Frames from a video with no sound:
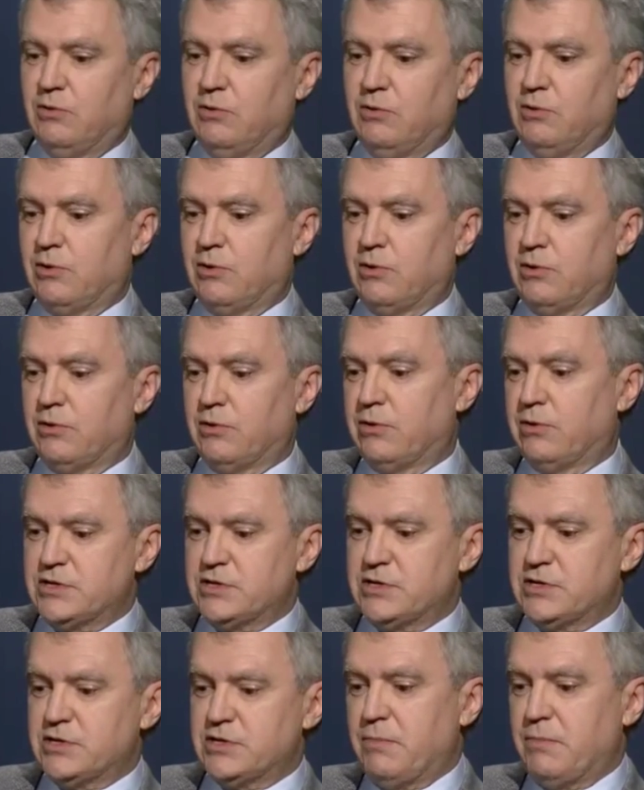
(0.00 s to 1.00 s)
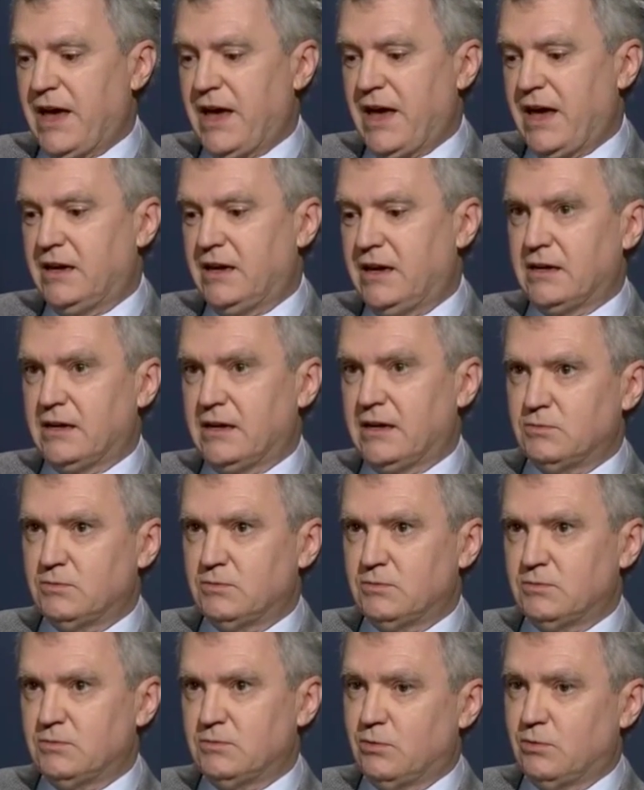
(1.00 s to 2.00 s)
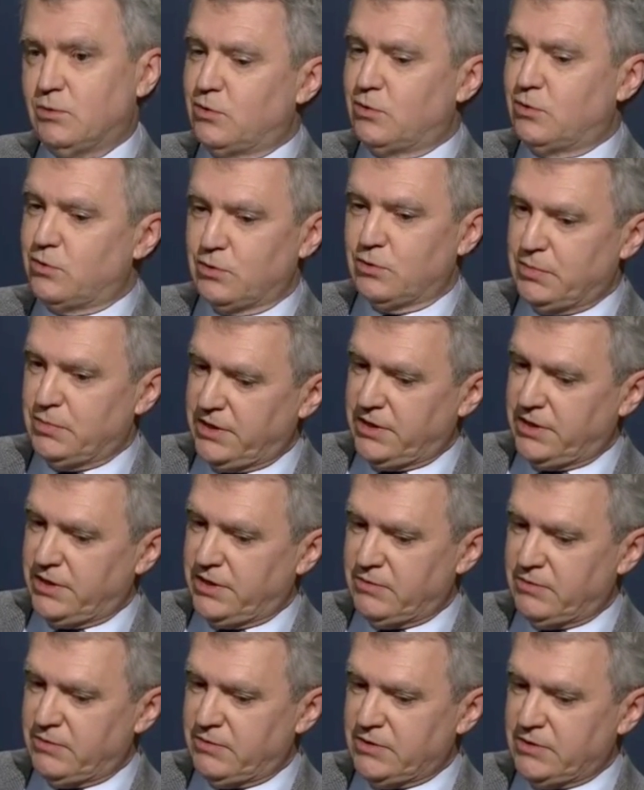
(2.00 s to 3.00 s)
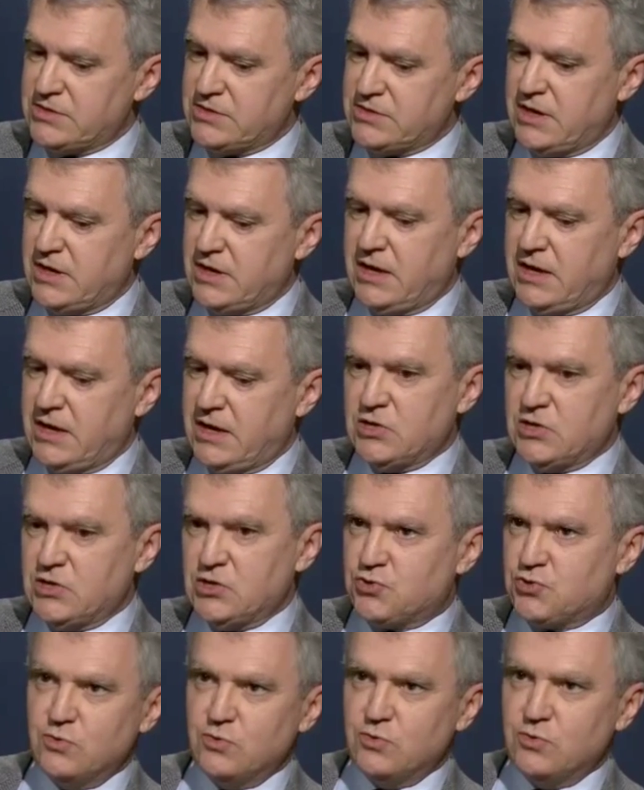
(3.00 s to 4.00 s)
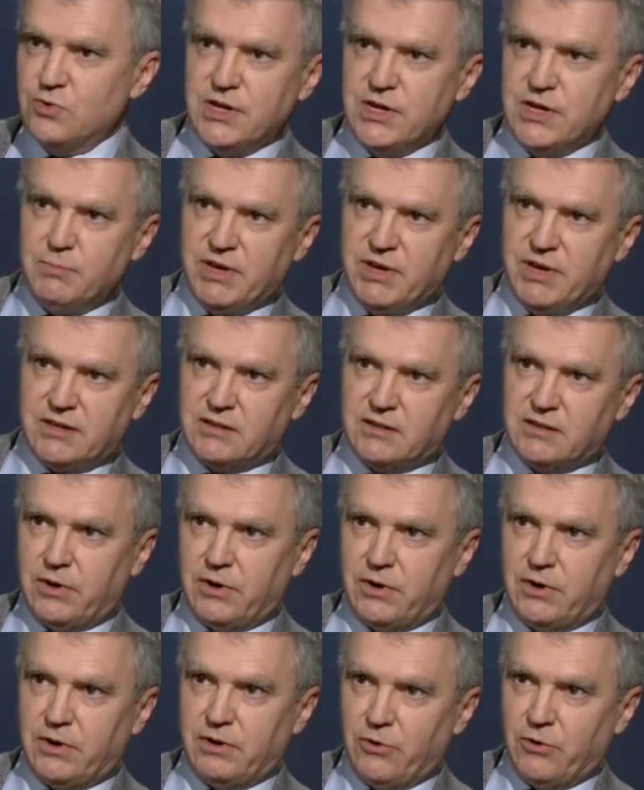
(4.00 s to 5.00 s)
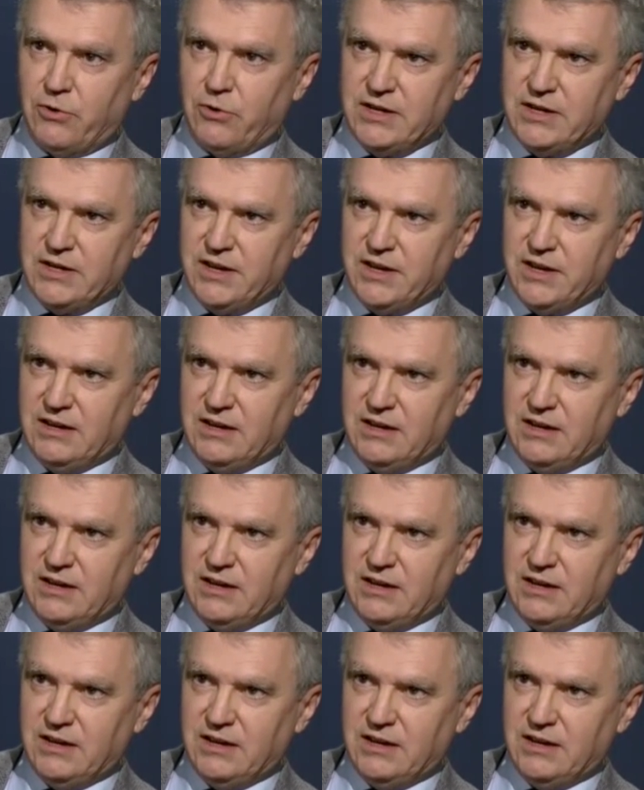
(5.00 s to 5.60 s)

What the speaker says: or Ernest Manning or Bill Davis shrewdly picked the right